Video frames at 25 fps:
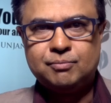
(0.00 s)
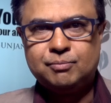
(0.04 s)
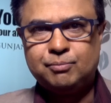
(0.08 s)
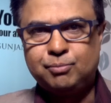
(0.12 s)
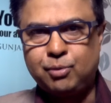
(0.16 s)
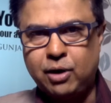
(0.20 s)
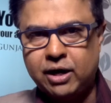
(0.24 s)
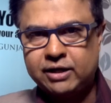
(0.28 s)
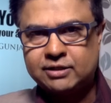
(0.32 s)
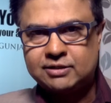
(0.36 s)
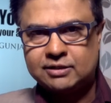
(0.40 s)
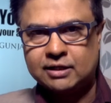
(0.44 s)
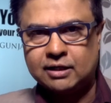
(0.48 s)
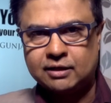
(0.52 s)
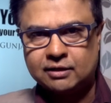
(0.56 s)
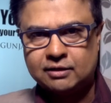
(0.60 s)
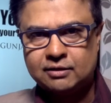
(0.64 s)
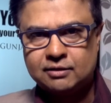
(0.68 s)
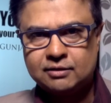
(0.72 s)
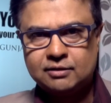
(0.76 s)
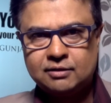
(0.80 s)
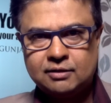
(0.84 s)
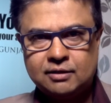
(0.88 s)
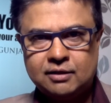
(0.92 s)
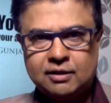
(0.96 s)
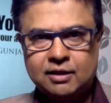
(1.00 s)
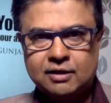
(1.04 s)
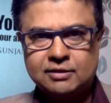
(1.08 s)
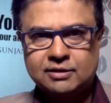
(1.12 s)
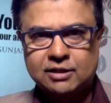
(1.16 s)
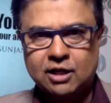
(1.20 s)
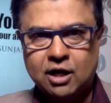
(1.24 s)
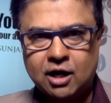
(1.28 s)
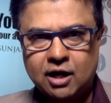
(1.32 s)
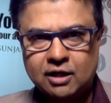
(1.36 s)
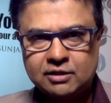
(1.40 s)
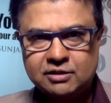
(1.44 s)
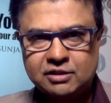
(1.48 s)
Brexit is a
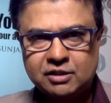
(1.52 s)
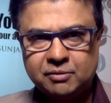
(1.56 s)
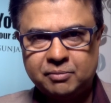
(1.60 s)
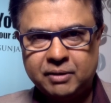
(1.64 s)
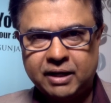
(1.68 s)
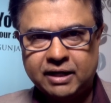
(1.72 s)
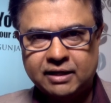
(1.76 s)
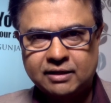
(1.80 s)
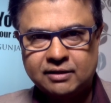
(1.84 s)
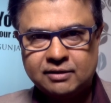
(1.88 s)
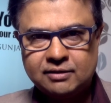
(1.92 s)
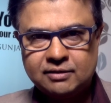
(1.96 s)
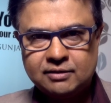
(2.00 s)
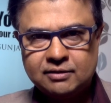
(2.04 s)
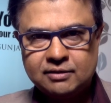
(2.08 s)
hot debate.